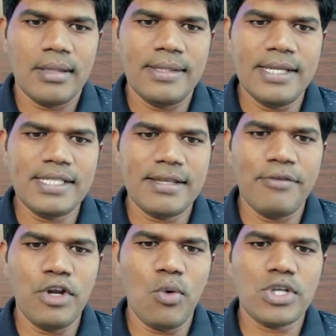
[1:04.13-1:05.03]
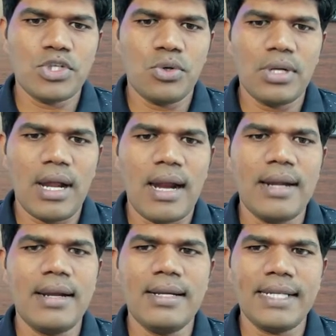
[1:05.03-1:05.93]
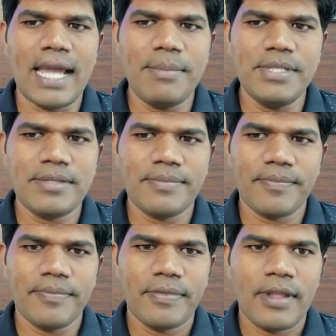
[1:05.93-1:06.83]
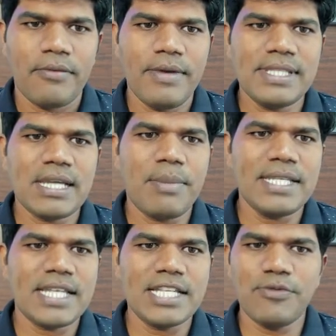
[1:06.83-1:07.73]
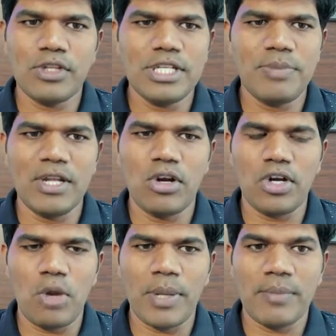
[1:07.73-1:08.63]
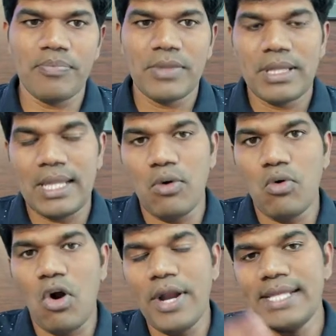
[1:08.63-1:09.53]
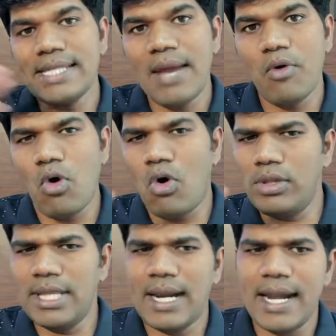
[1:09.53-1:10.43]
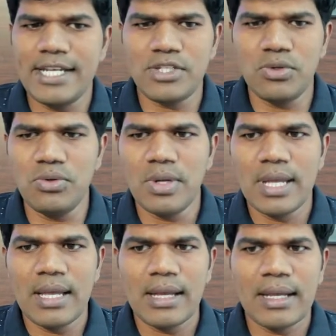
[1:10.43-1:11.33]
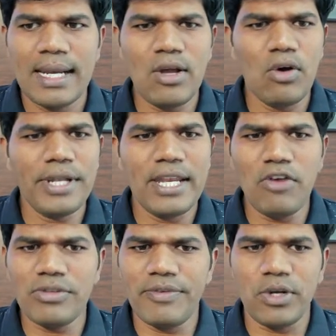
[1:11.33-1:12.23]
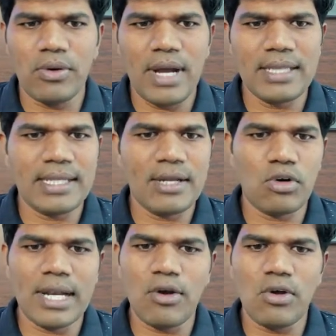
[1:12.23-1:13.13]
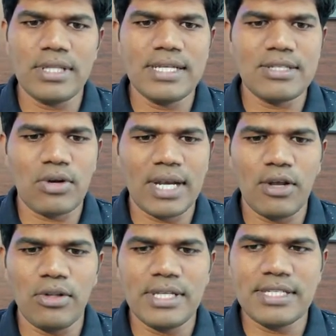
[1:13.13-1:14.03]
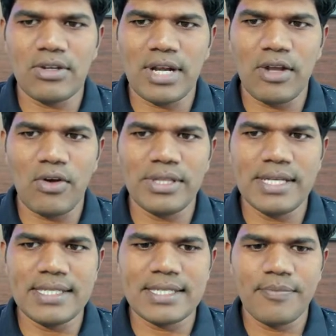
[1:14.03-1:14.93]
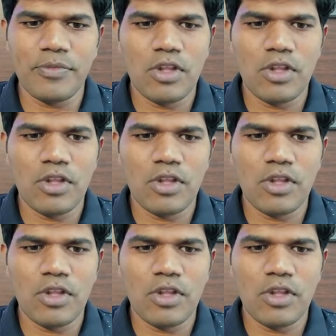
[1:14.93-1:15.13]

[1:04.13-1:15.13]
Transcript: this video was shown 100 times when somebody searched for this particular topic. Now audience have all the rights to click on any of the video. Either they could click on this or click on this or click on this,